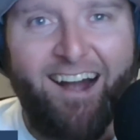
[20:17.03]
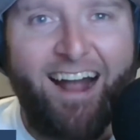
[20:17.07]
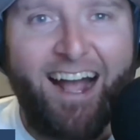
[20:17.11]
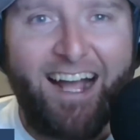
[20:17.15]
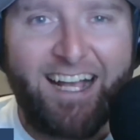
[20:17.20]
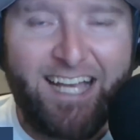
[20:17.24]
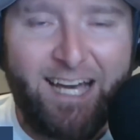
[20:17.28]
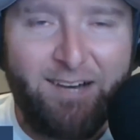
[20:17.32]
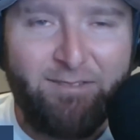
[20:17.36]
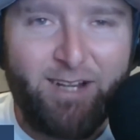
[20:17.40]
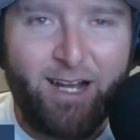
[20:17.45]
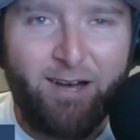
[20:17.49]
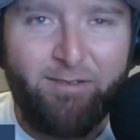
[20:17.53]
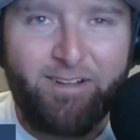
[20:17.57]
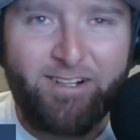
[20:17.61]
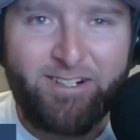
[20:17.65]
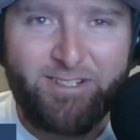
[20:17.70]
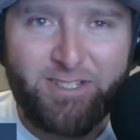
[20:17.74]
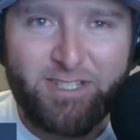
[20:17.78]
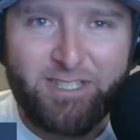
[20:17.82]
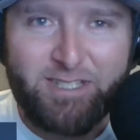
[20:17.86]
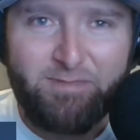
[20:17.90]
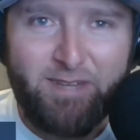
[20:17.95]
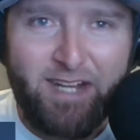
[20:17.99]
All right, coming up
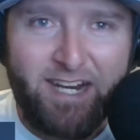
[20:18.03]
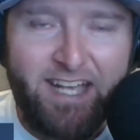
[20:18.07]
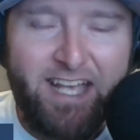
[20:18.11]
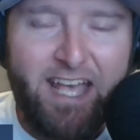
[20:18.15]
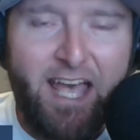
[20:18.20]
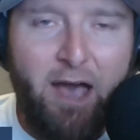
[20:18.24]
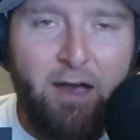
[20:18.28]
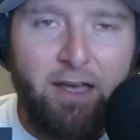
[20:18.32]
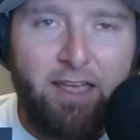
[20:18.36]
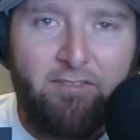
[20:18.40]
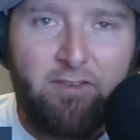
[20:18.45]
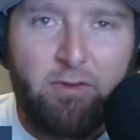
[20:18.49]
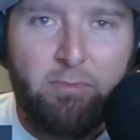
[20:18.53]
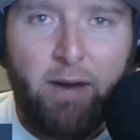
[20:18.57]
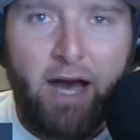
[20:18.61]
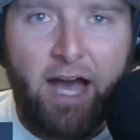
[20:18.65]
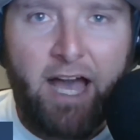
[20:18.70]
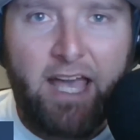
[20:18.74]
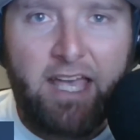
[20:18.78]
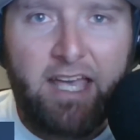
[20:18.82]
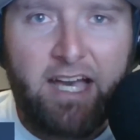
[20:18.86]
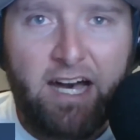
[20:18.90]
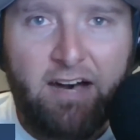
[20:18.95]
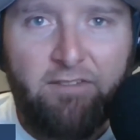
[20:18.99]
here in just a minute, give you
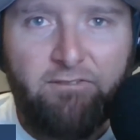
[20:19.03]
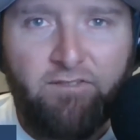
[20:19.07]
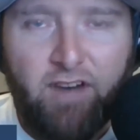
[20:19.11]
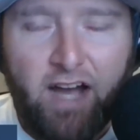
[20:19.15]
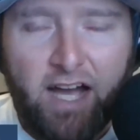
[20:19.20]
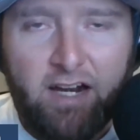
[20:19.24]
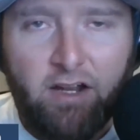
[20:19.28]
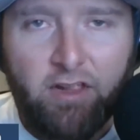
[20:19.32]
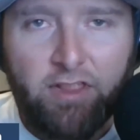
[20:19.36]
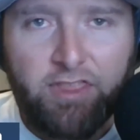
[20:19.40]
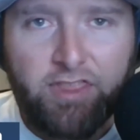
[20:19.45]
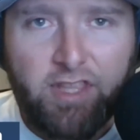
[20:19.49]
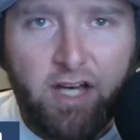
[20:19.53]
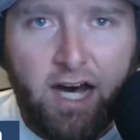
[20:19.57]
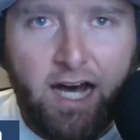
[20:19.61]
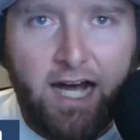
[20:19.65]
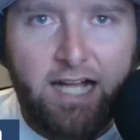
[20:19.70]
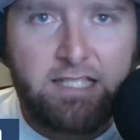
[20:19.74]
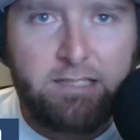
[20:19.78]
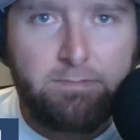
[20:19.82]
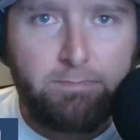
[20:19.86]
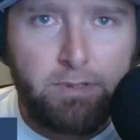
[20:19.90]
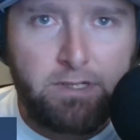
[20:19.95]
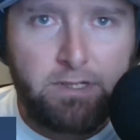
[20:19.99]
my final
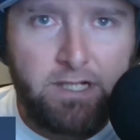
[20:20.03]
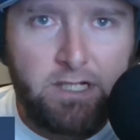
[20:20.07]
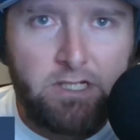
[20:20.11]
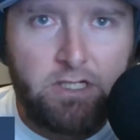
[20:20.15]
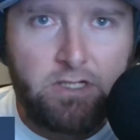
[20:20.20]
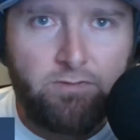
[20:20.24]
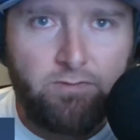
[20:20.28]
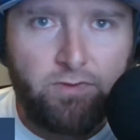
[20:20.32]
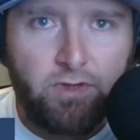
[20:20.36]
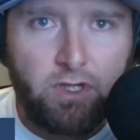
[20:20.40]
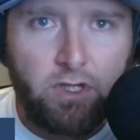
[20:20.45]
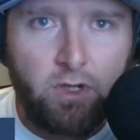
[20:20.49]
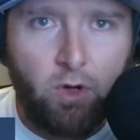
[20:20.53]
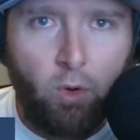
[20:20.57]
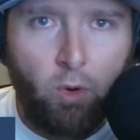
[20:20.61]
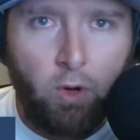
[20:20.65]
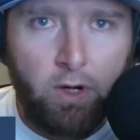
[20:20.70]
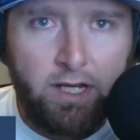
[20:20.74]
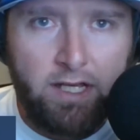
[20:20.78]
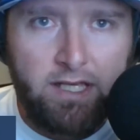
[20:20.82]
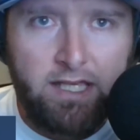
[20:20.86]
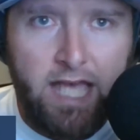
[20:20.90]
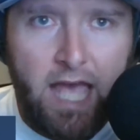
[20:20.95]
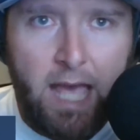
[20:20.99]
thoughts, prediction for the
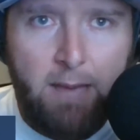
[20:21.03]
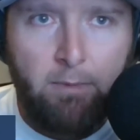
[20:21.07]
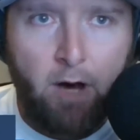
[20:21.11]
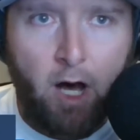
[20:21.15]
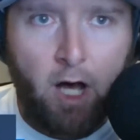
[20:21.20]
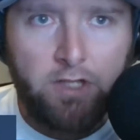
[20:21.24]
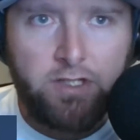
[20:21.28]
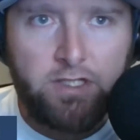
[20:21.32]
Oregon game.